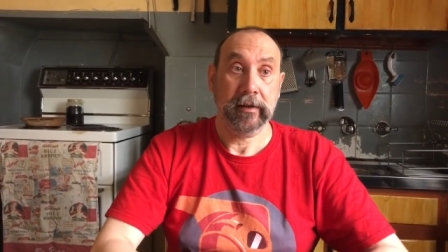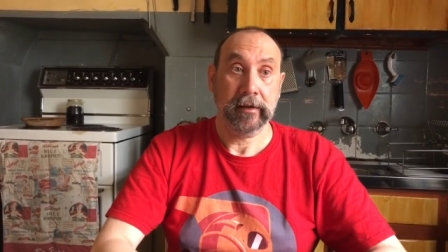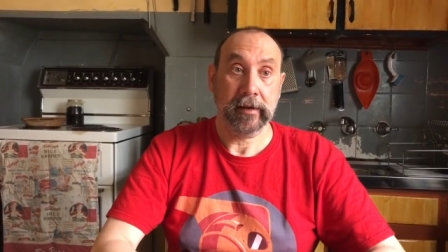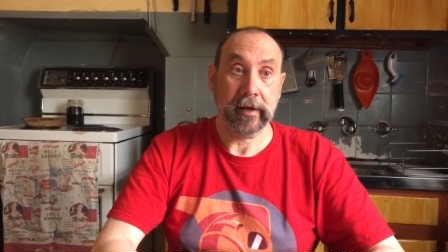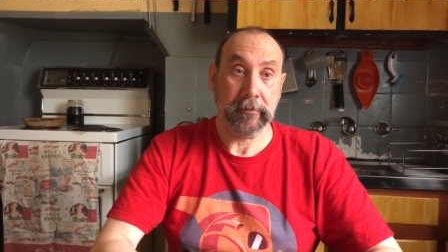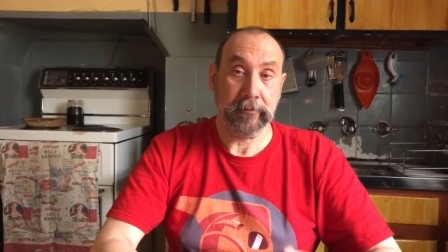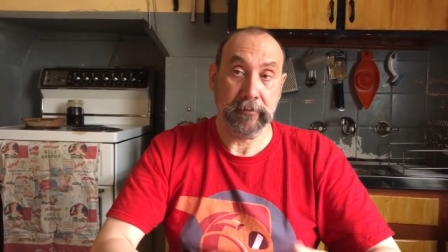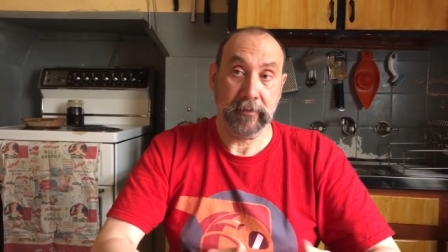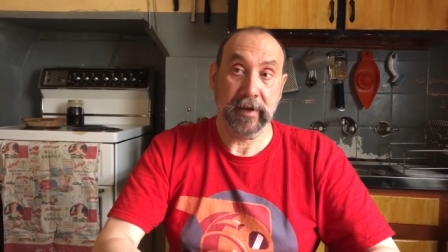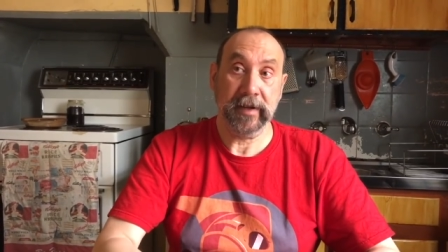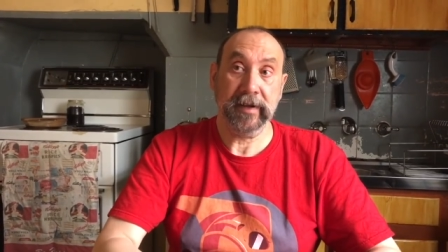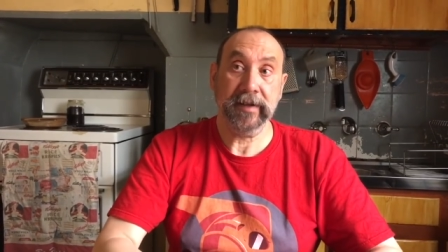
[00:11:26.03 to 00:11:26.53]

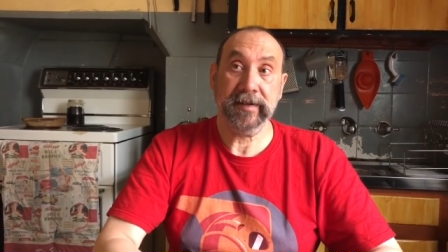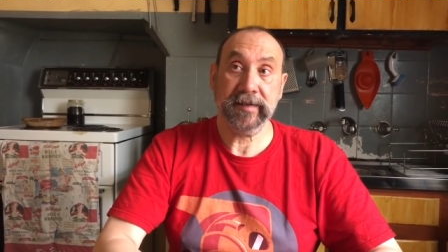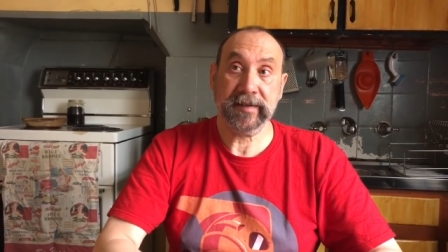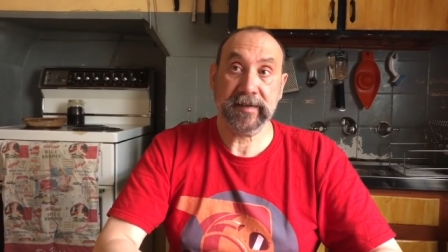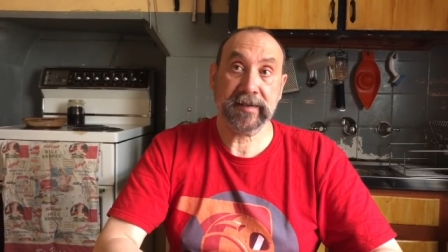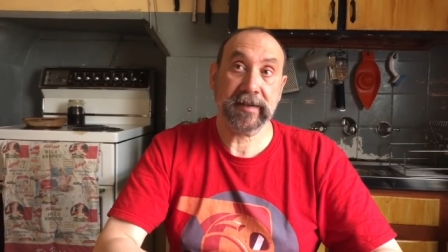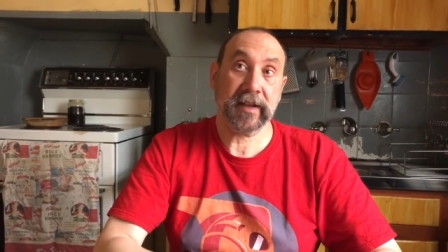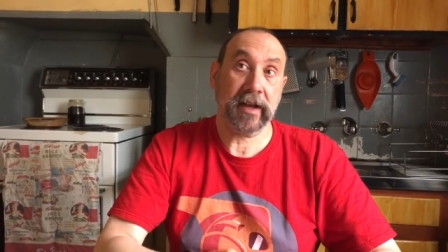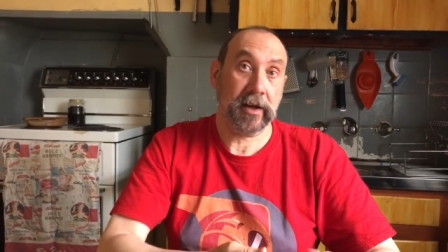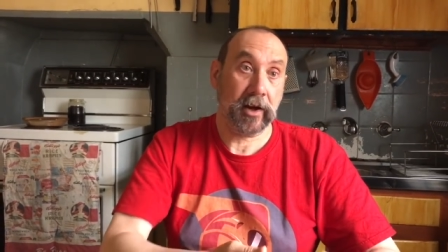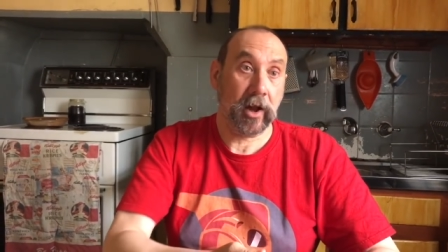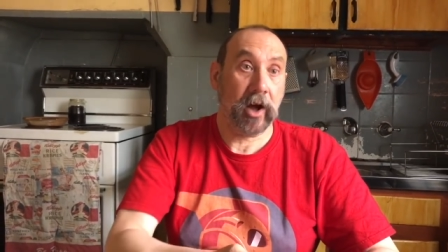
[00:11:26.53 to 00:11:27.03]
it
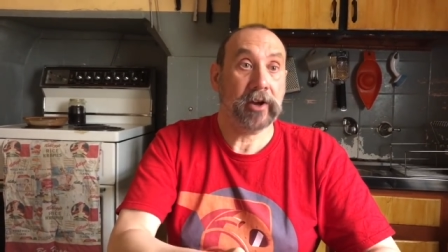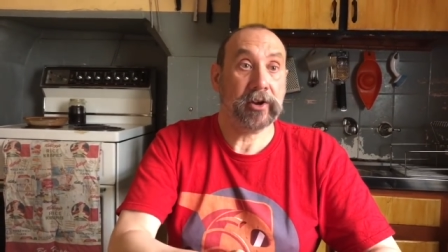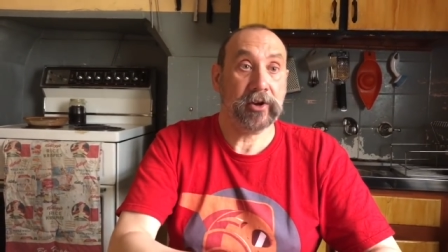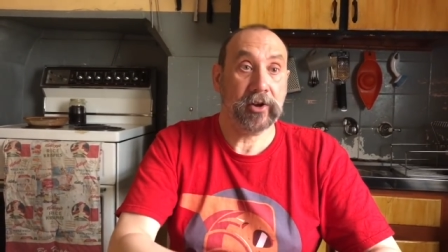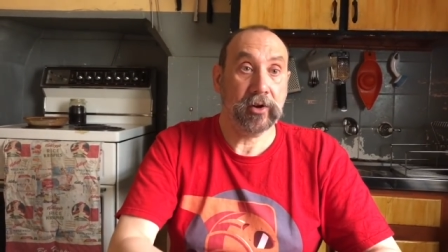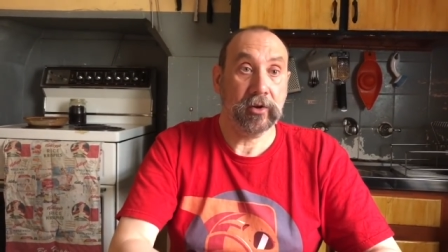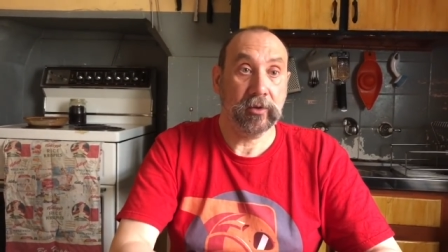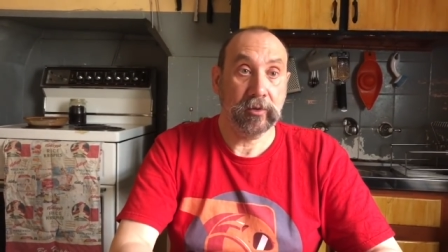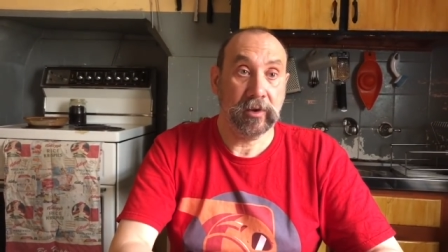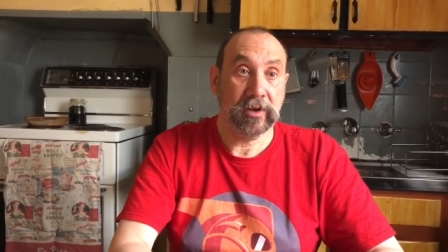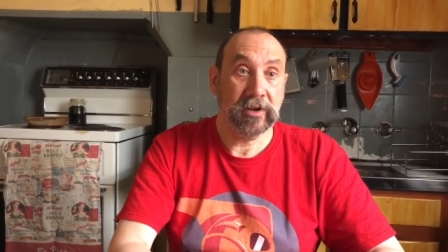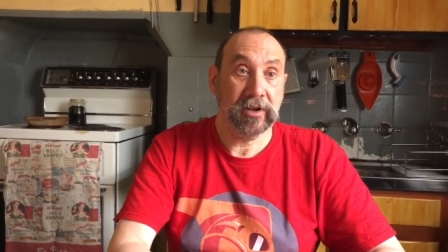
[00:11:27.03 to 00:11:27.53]
means they like
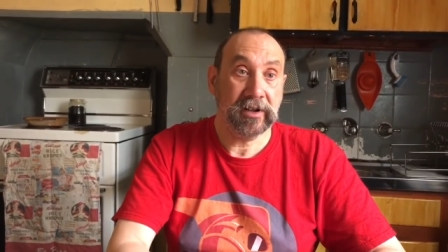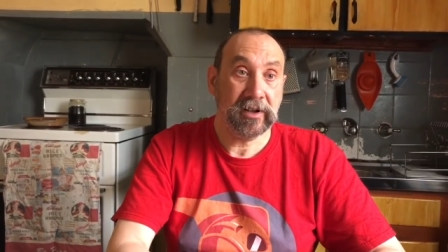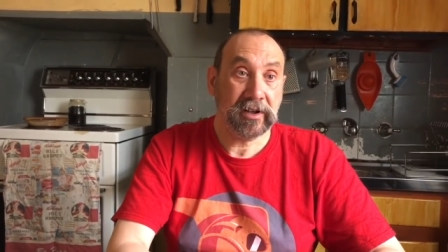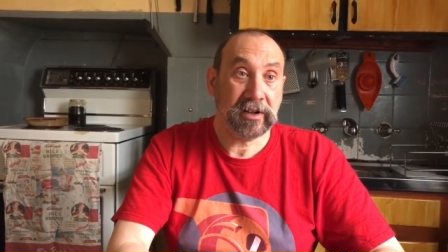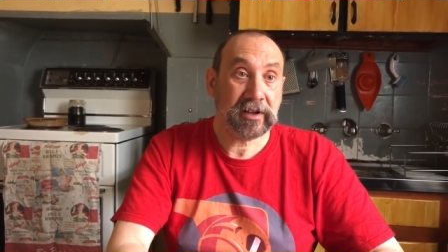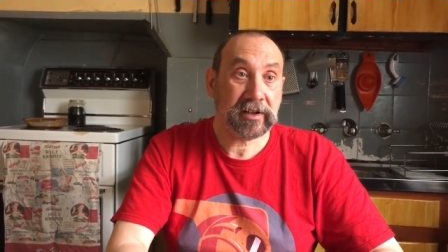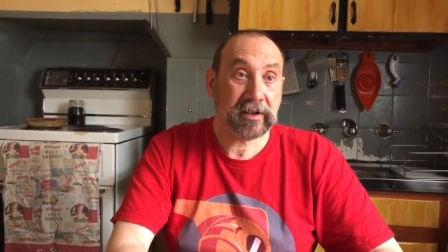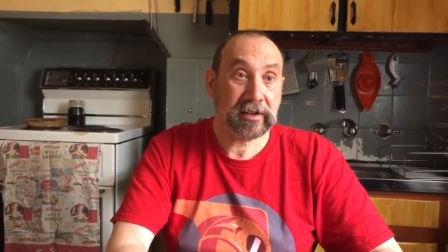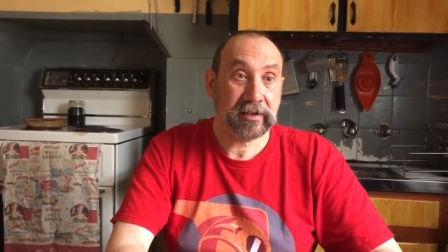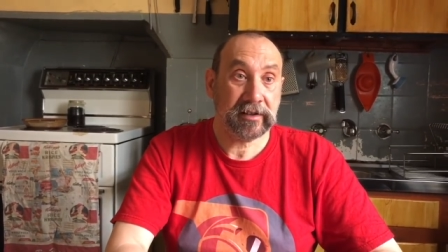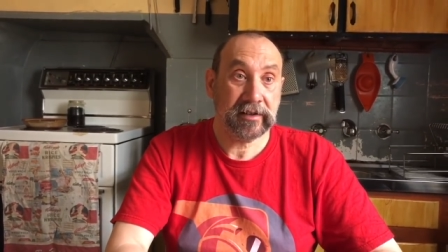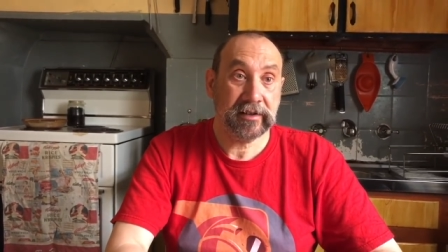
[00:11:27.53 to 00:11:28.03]
your work,
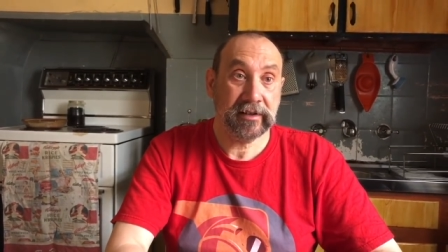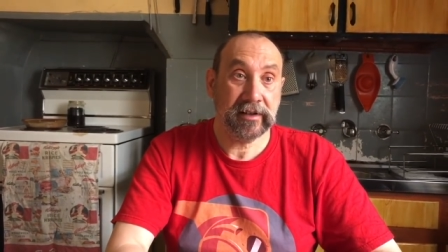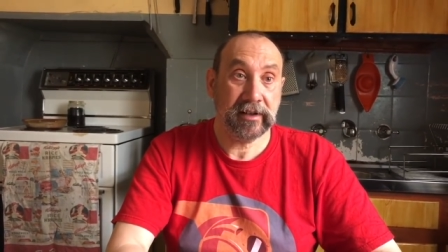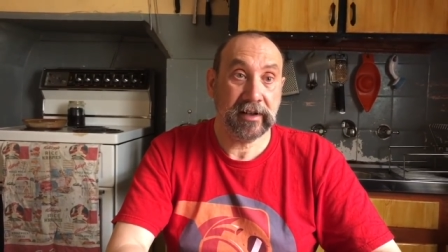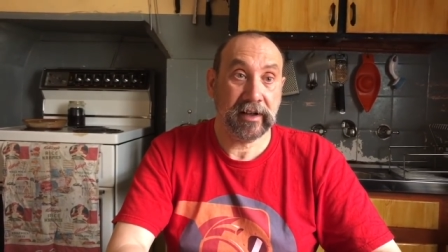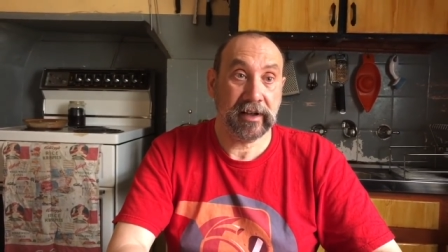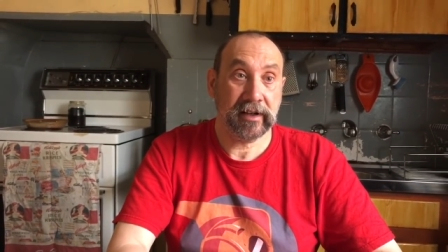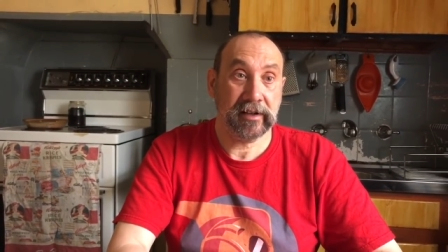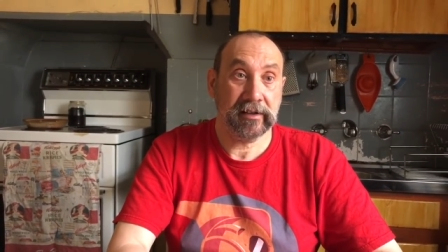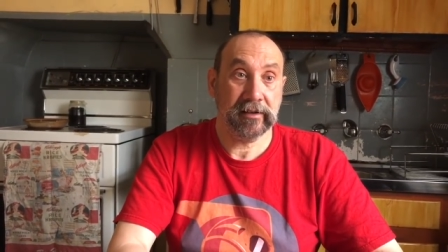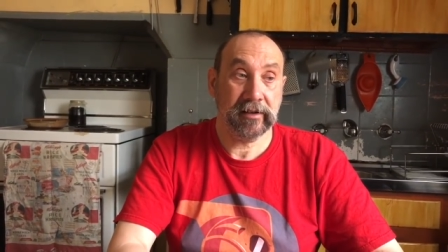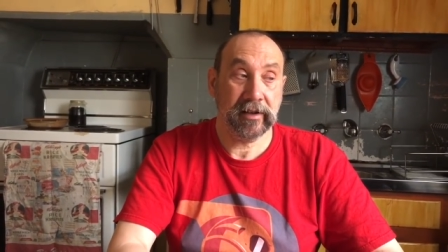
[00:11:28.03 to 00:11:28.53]
you
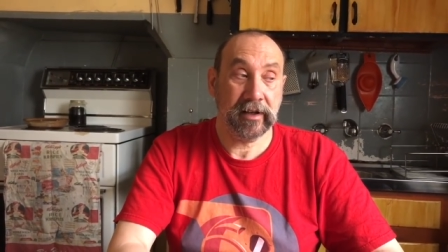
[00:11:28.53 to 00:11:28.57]
know,